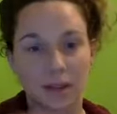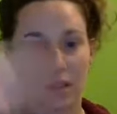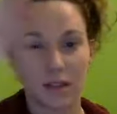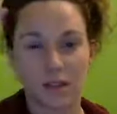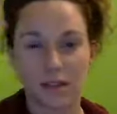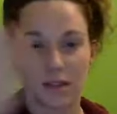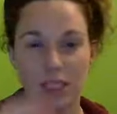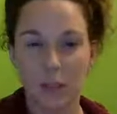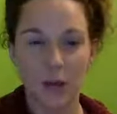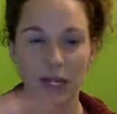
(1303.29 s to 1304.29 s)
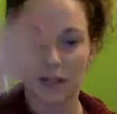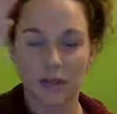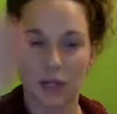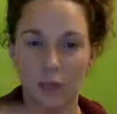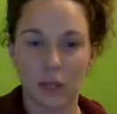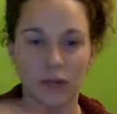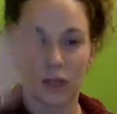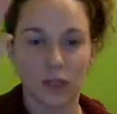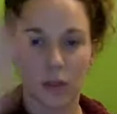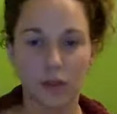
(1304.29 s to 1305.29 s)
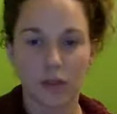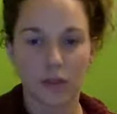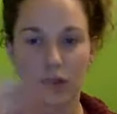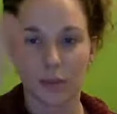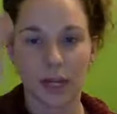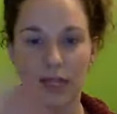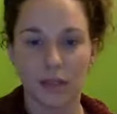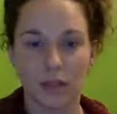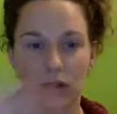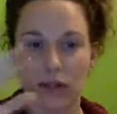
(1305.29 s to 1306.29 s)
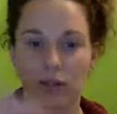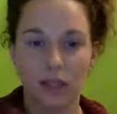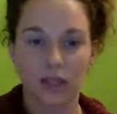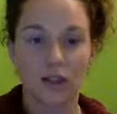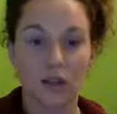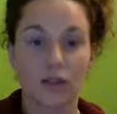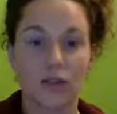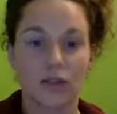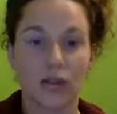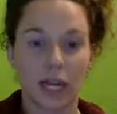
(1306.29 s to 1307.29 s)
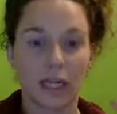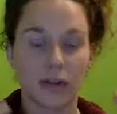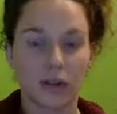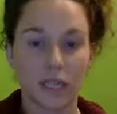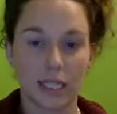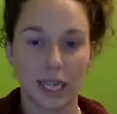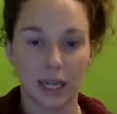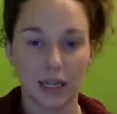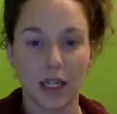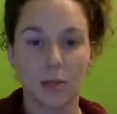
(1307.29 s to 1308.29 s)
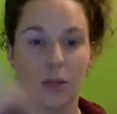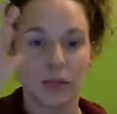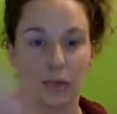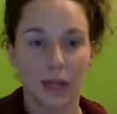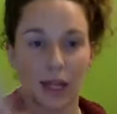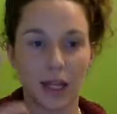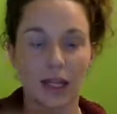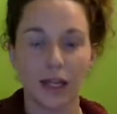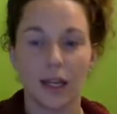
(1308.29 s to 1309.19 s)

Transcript: The spine is a really beautiful spot to apply essential oils, and the soles of the feet. If you're in doubt, put them there.